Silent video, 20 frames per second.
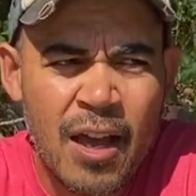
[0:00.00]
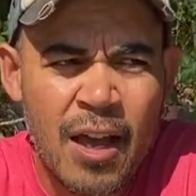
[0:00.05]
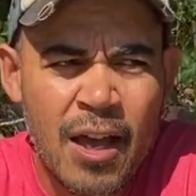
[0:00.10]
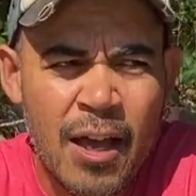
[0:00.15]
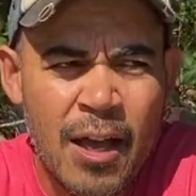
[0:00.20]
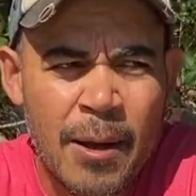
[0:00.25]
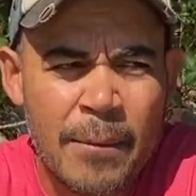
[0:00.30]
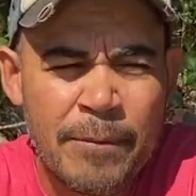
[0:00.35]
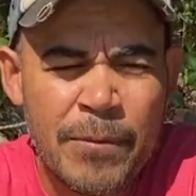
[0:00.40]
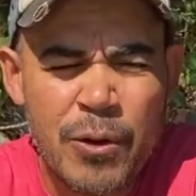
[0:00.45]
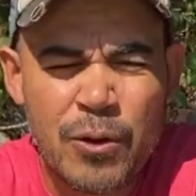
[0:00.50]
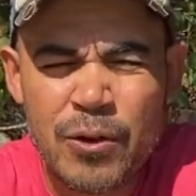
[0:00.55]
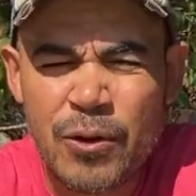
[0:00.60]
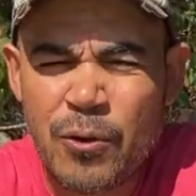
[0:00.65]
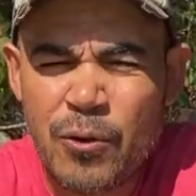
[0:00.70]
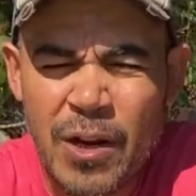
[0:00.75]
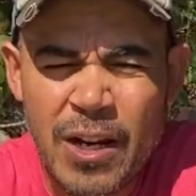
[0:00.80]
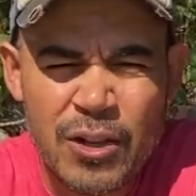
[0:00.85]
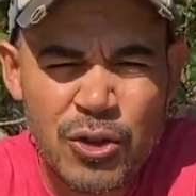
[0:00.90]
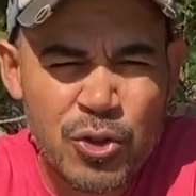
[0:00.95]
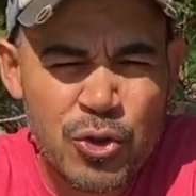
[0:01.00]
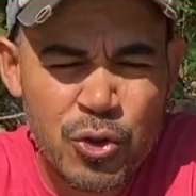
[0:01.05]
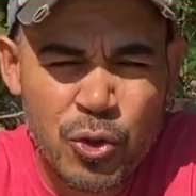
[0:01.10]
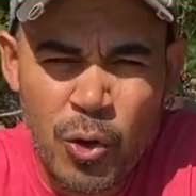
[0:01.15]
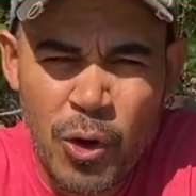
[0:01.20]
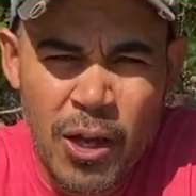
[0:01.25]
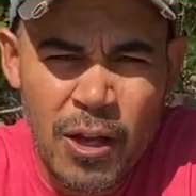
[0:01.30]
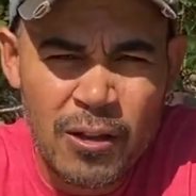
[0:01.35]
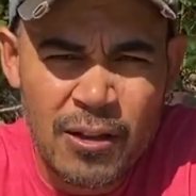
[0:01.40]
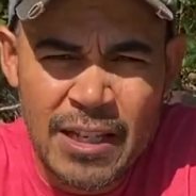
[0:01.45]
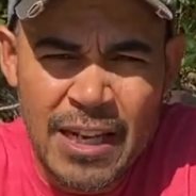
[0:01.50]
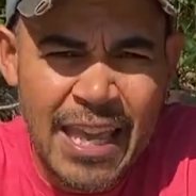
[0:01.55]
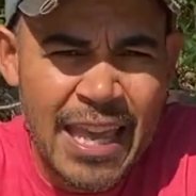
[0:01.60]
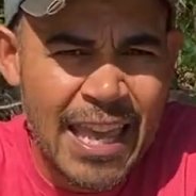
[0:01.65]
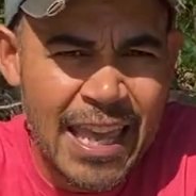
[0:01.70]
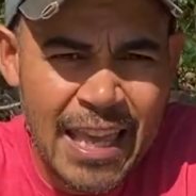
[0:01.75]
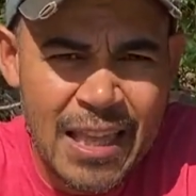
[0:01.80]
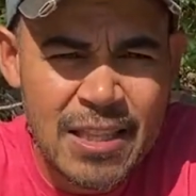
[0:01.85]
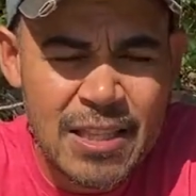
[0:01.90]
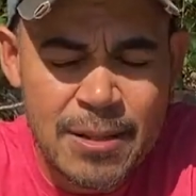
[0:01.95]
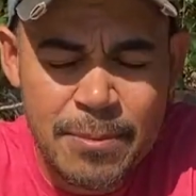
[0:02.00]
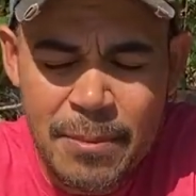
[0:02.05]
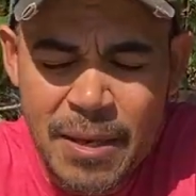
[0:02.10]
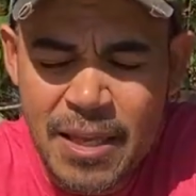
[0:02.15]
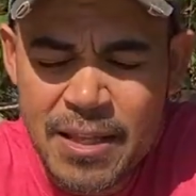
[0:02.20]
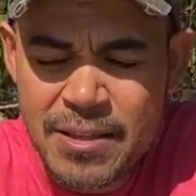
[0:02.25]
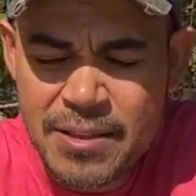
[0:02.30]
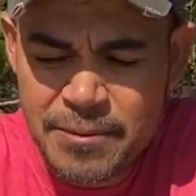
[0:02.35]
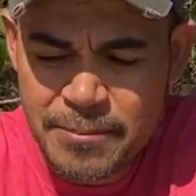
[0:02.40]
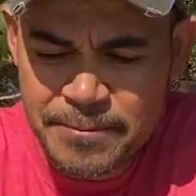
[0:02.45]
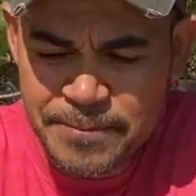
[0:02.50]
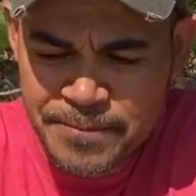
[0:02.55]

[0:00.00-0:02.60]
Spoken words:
a great soil enhancement.